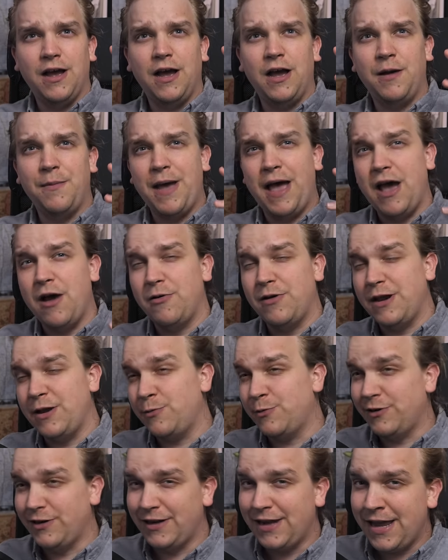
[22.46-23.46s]
how it
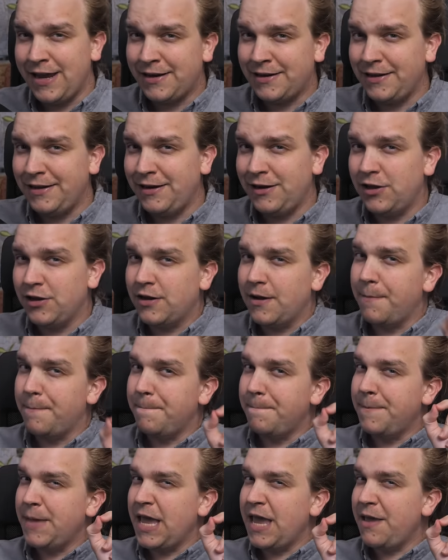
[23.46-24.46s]
will likely look,
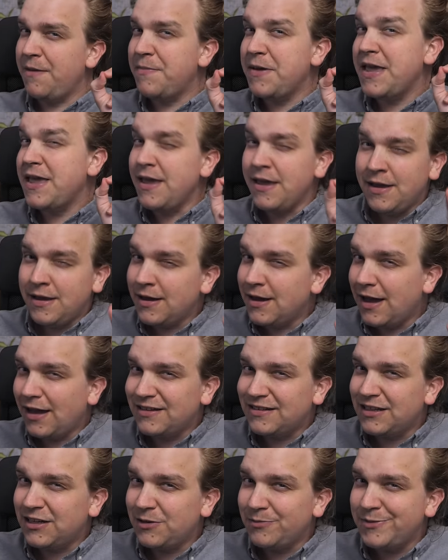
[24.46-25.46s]
maybe
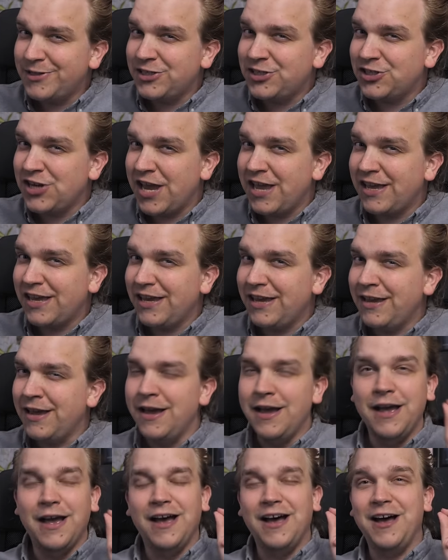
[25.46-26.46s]
a little bit janky,
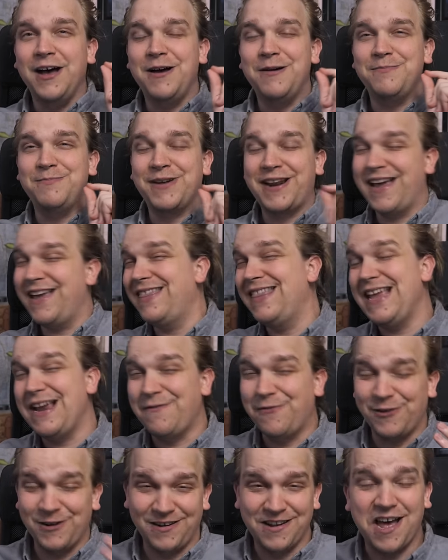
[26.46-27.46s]
but I
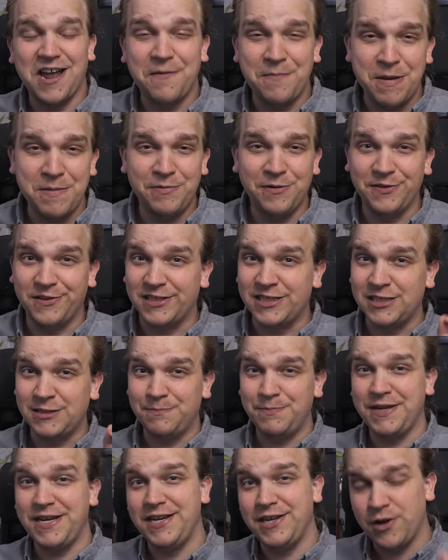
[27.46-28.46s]
think for a lot of people, the
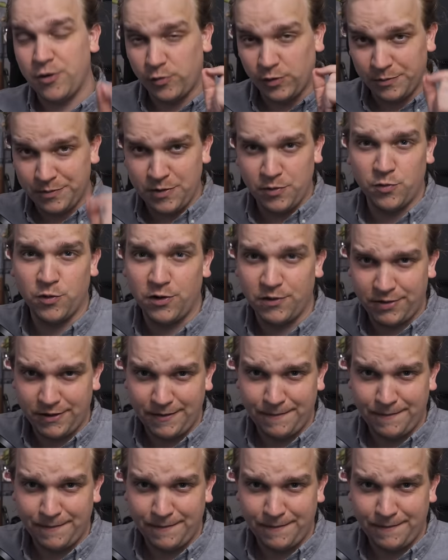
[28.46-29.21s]
speed will be worth